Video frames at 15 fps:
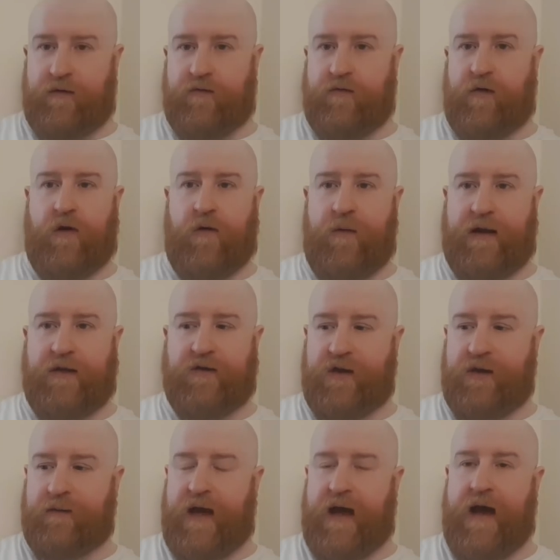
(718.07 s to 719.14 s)
a
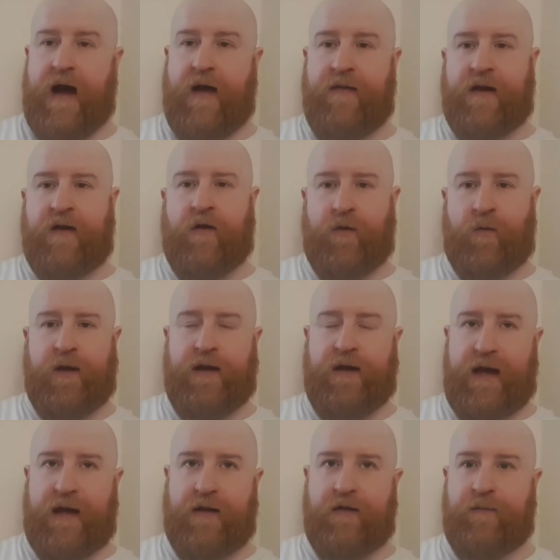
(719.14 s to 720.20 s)
regime like that. And then on the
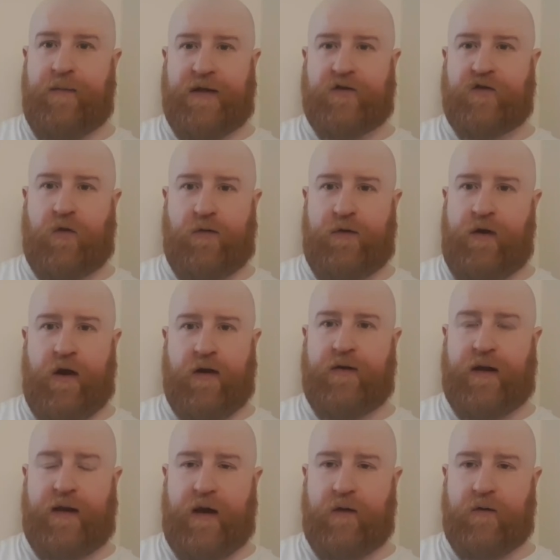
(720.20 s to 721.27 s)
weekend, they're being told they're not
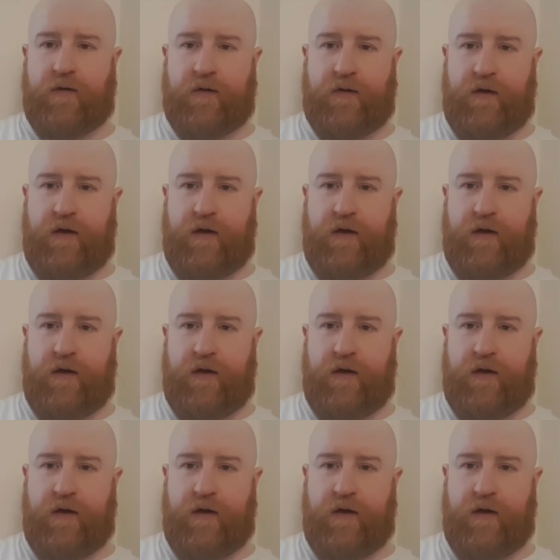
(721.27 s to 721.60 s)
even allowed